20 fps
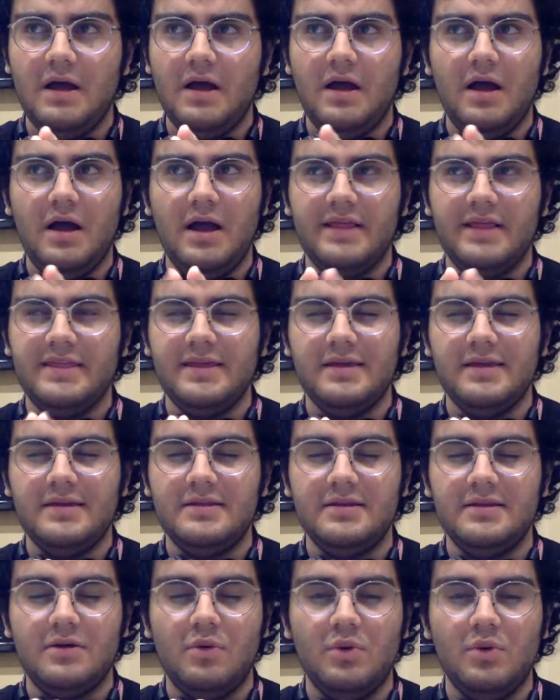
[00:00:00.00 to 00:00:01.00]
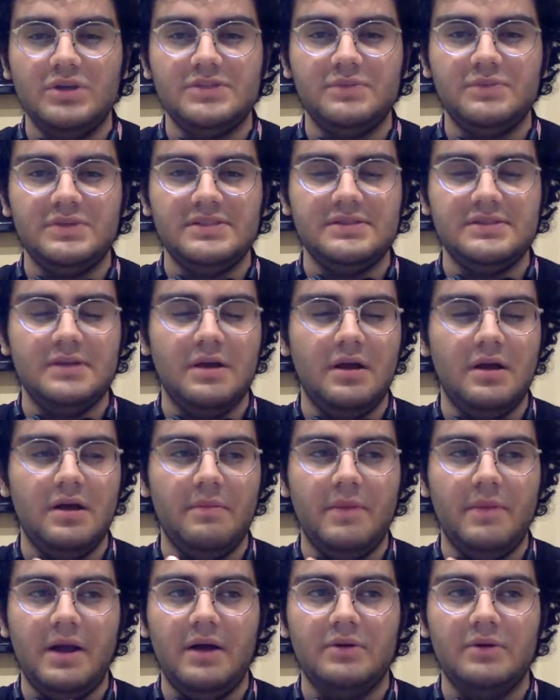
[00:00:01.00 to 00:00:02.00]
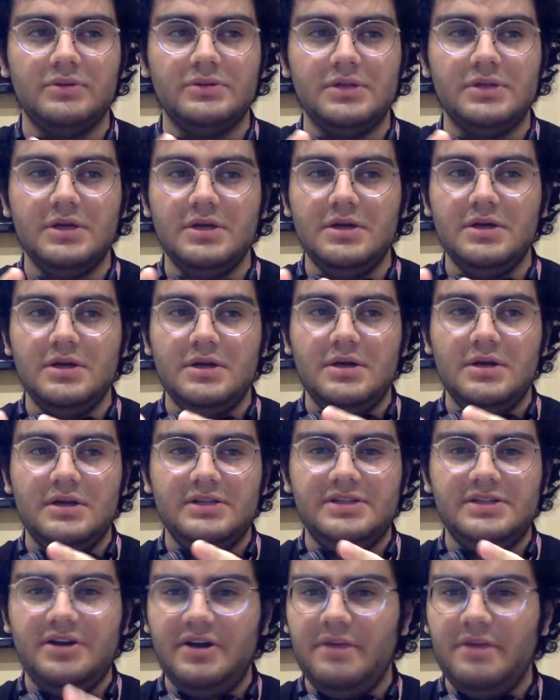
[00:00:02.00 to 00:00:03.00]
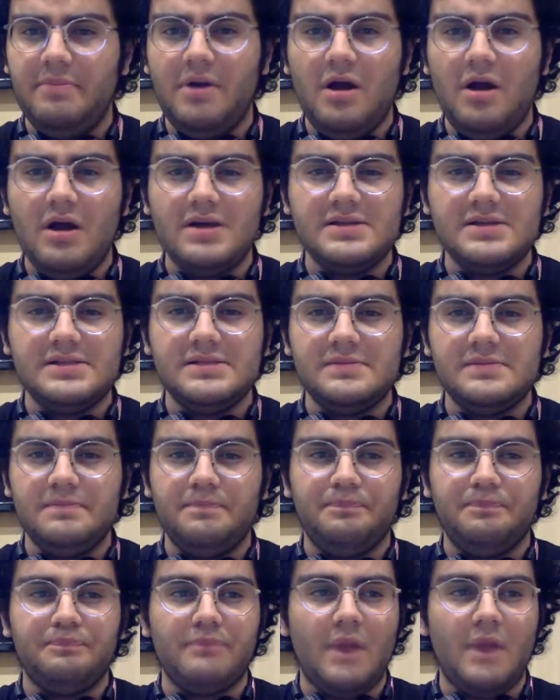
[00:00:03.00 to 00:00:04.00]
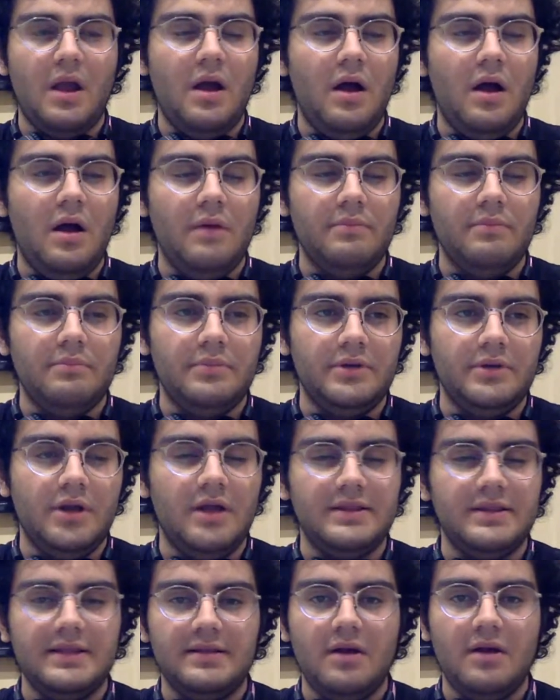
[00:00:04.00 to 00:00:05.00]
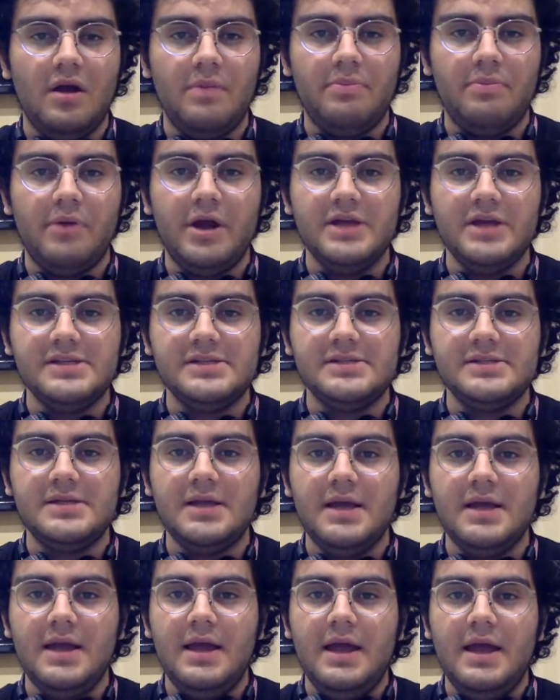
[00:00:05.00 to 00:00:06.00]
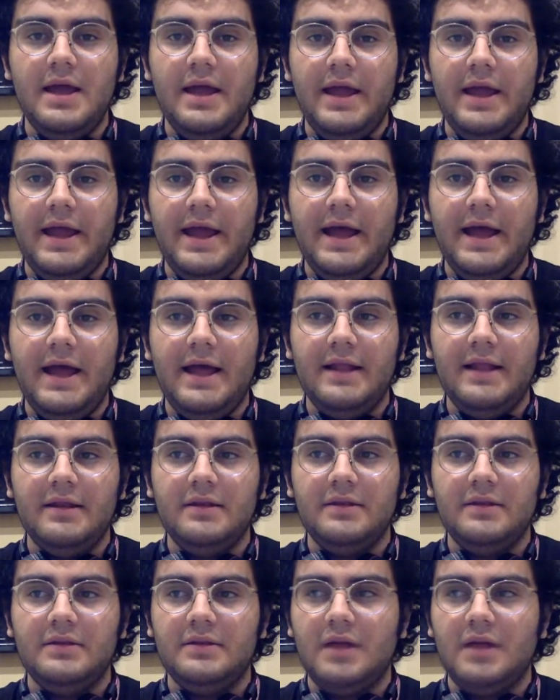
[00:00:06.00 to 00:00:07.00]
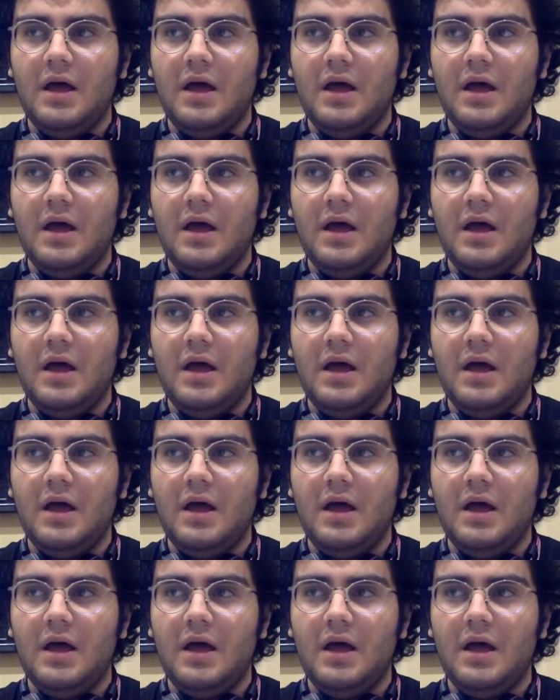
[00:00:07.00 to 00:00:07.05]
I think the course was about $30, not that high price. And